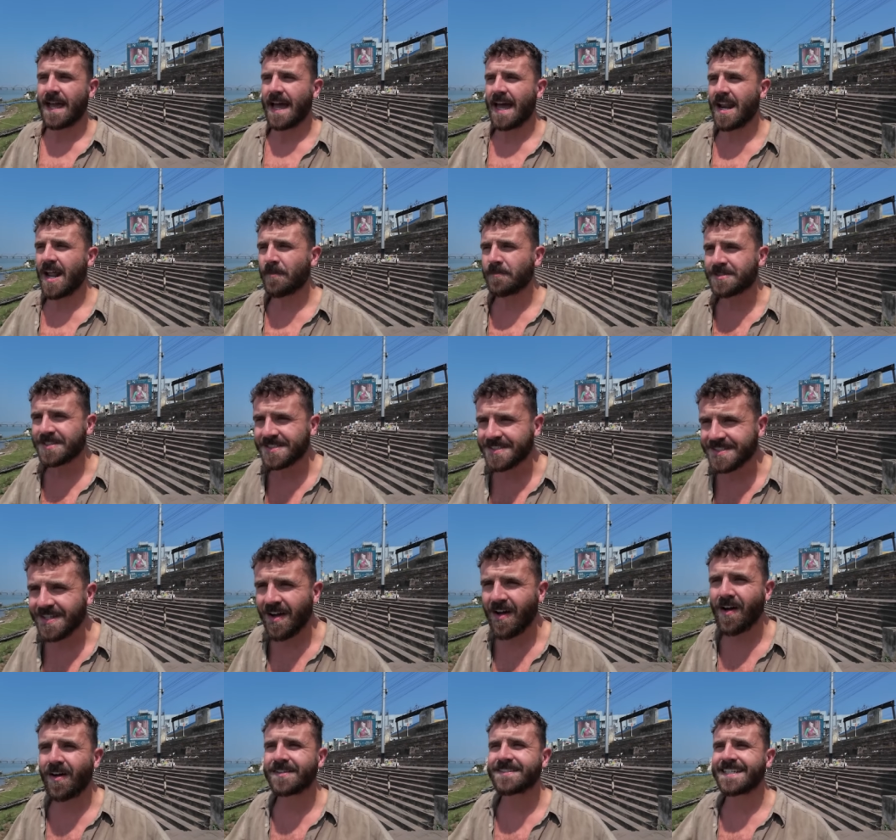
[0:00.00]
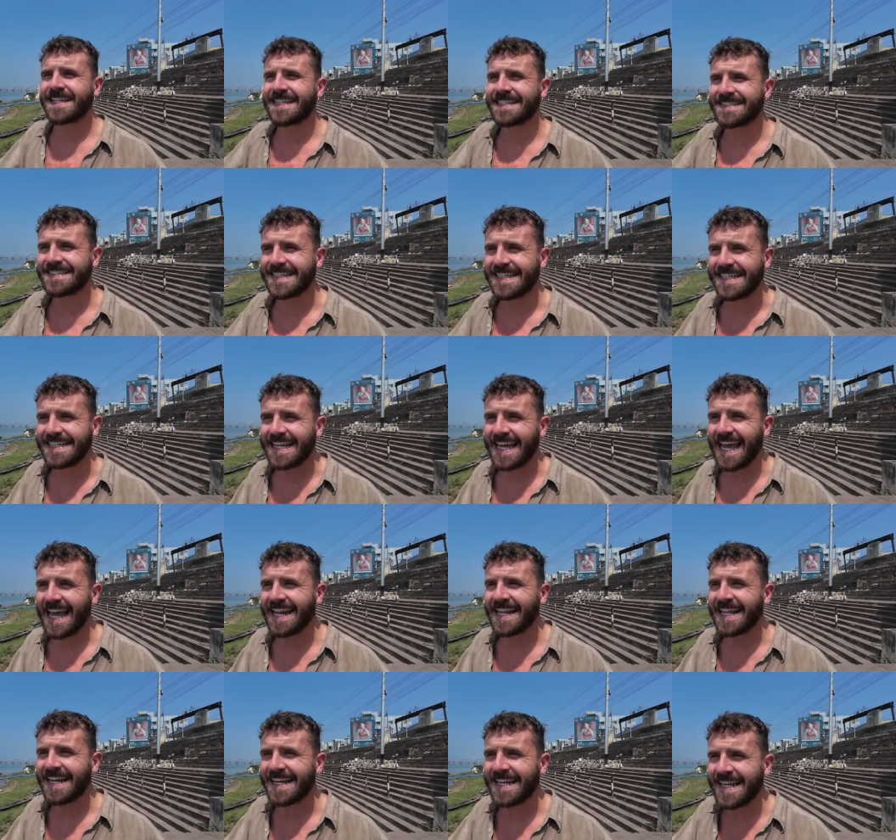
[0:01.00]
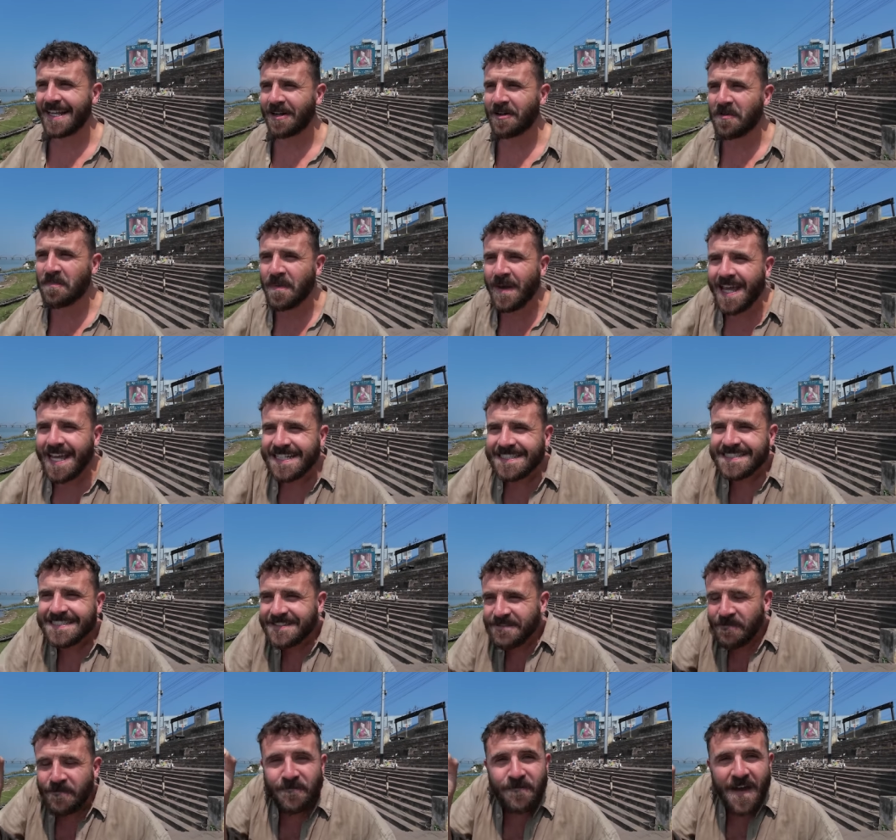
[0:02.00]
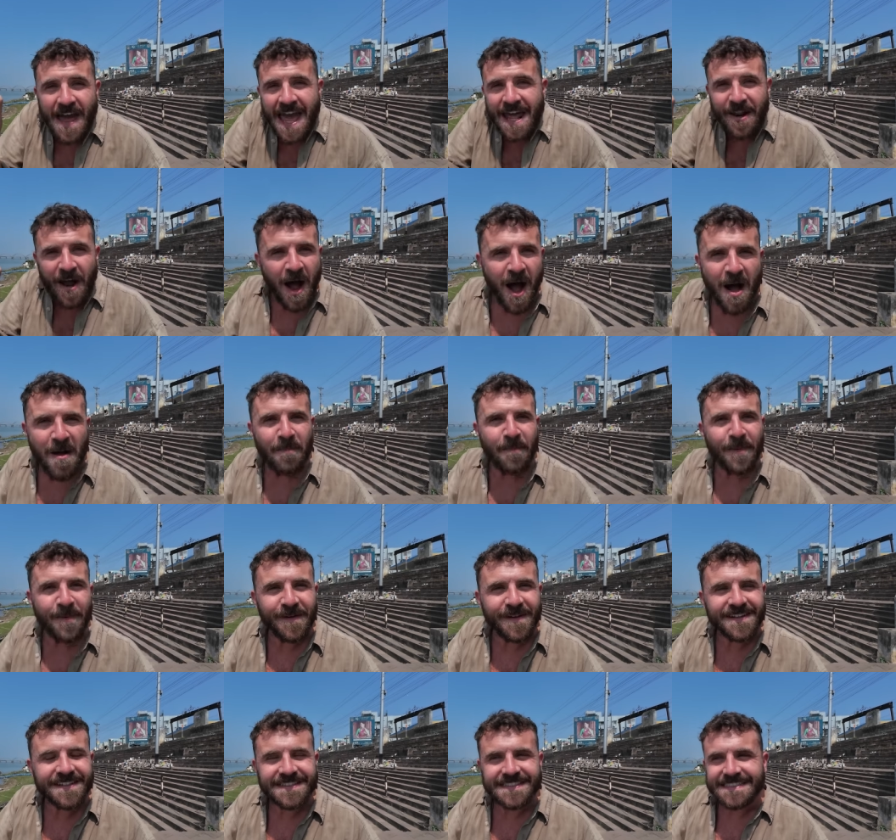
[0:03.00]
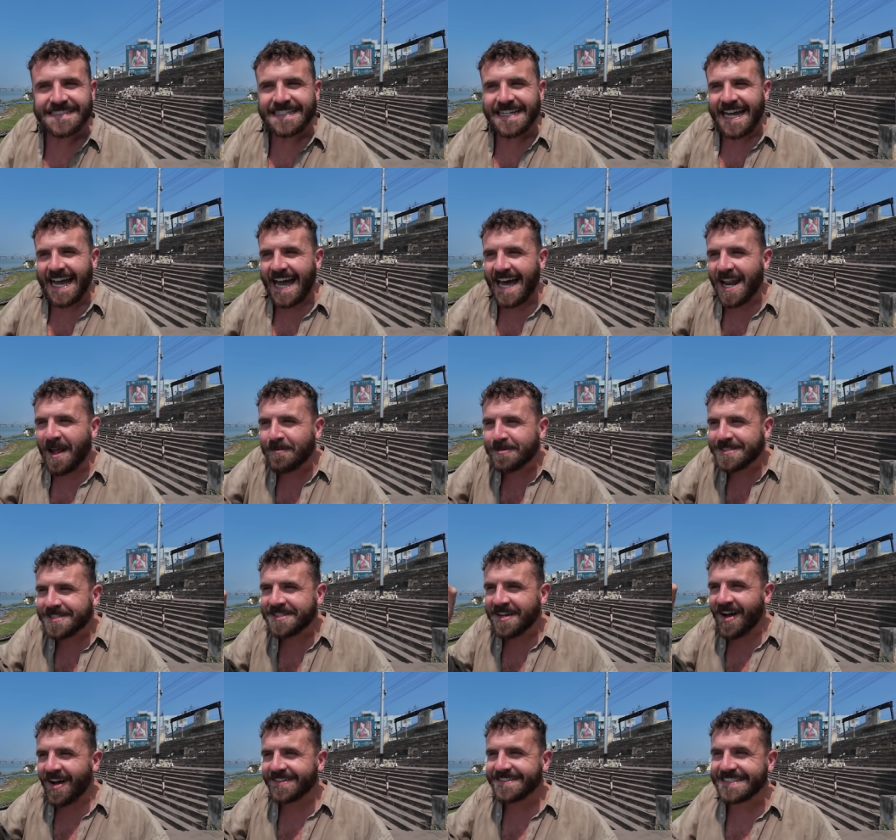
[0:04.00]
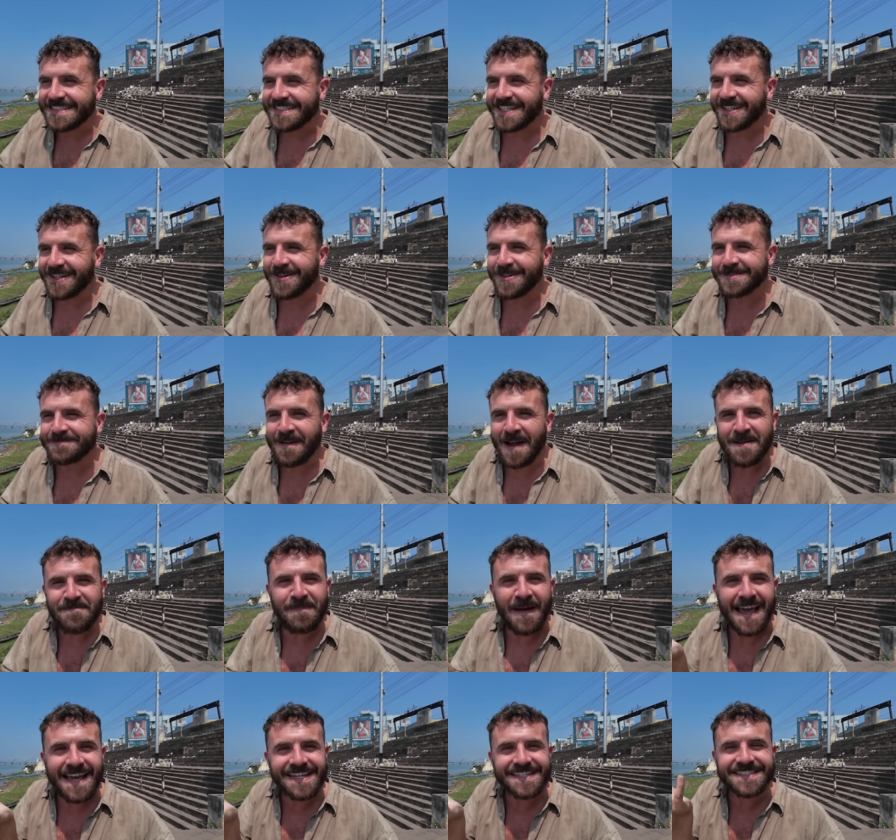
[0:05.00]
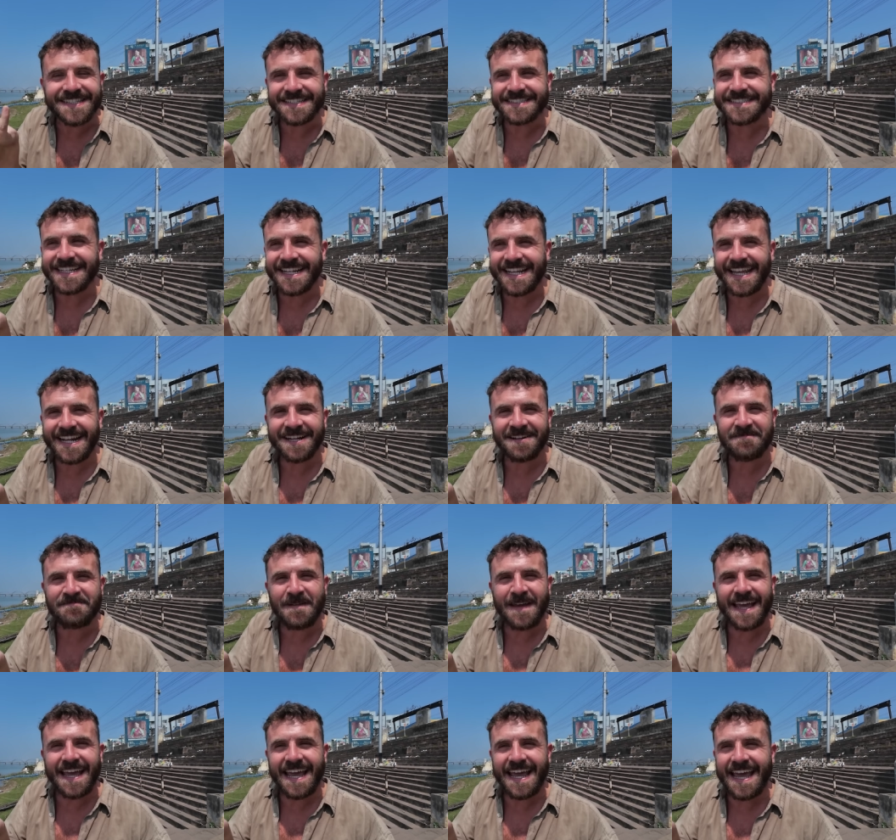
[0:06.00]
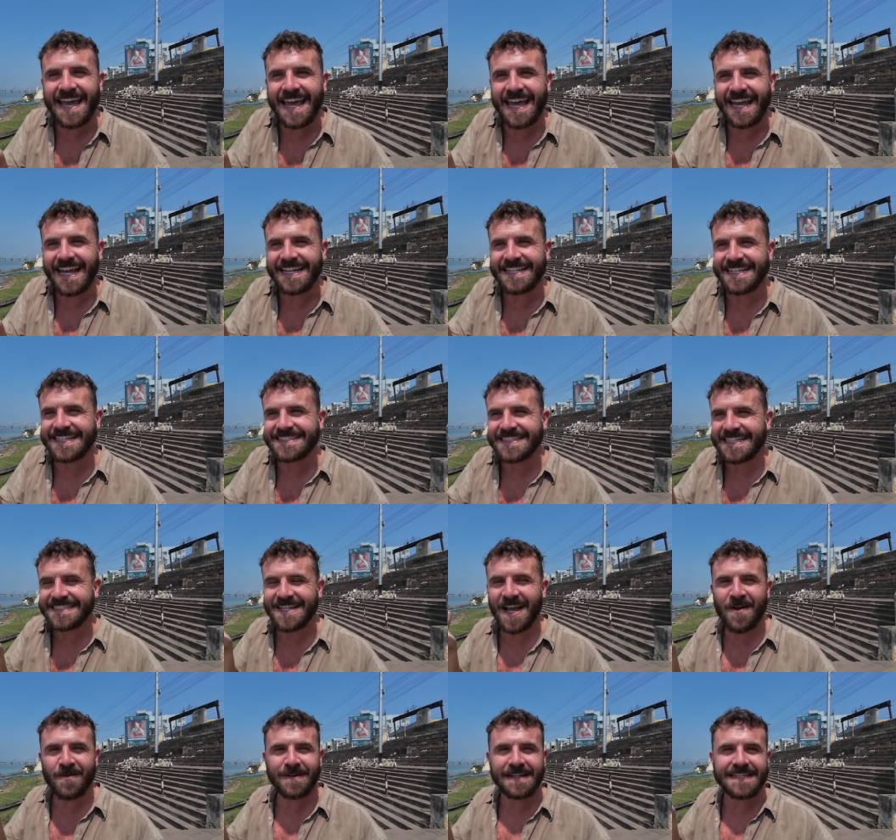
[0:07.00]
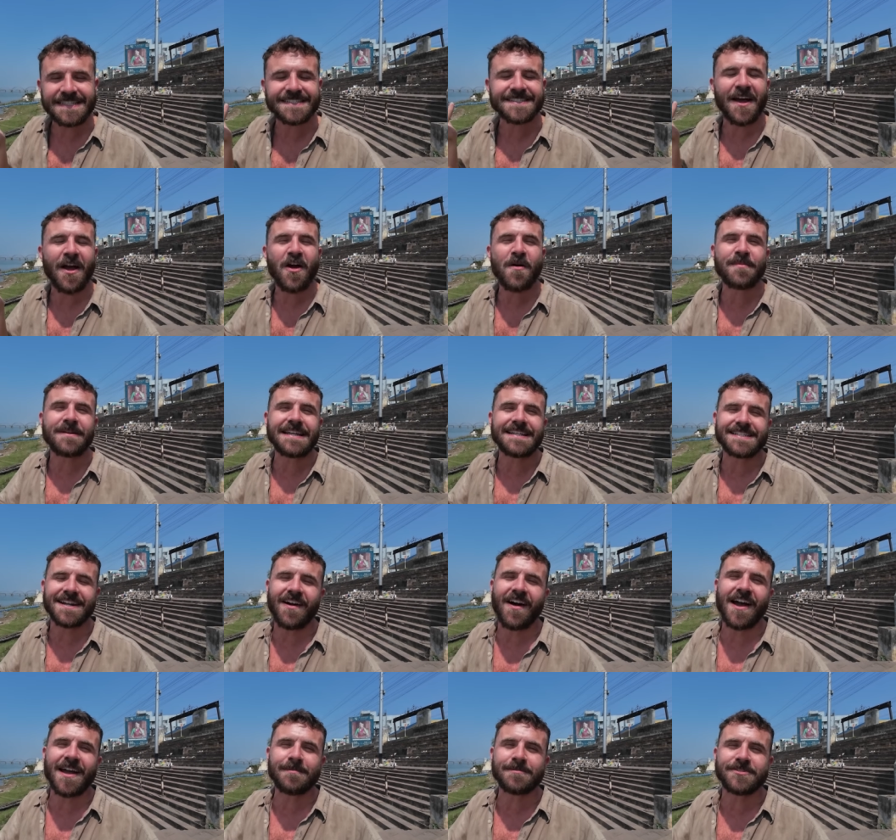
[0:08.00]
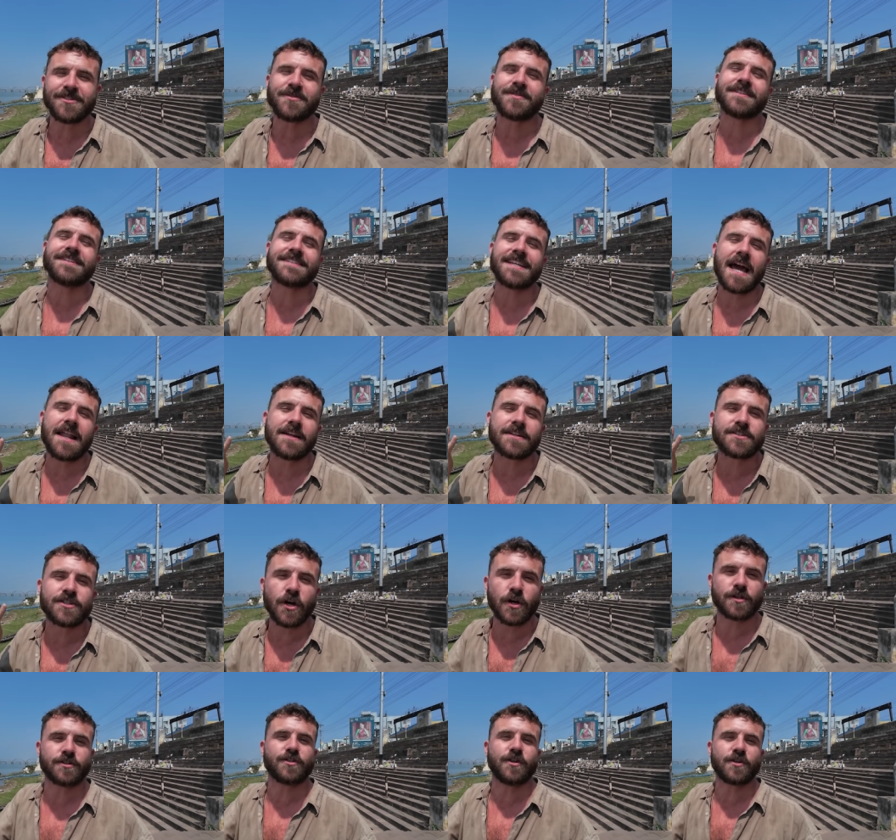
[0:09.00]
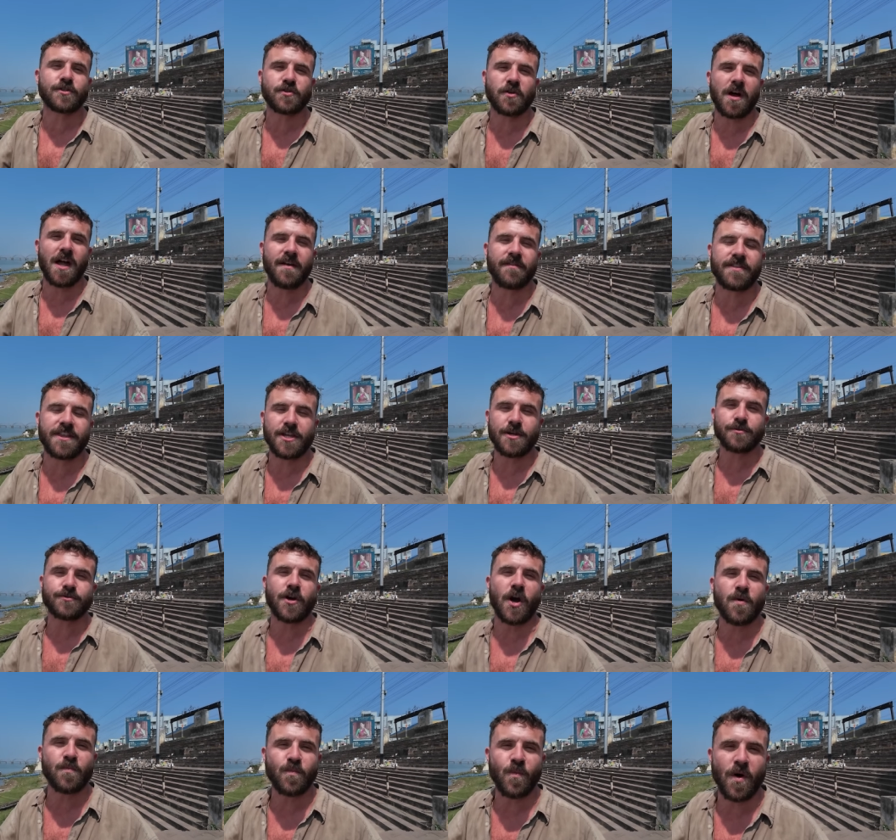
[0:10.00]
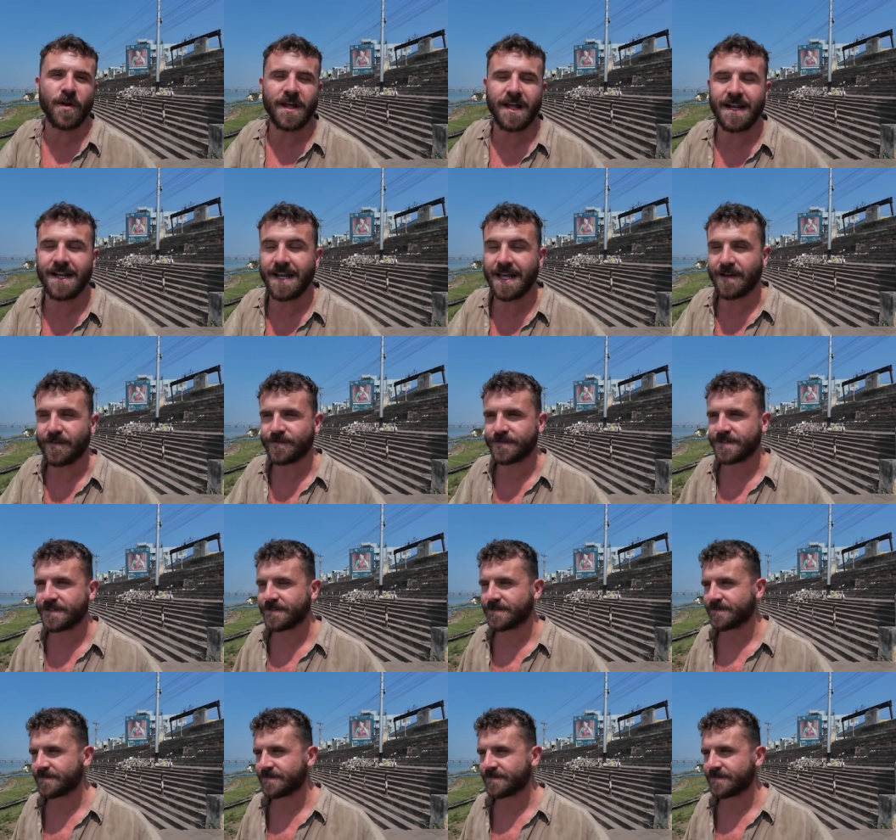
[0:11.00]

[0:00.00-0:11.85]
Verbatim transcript: and I'm starting to get a little bit fed up and I'm starting to lose my patience a little bit because there's only so many times you can tell a tuk-tuk driver that you don't want a lift.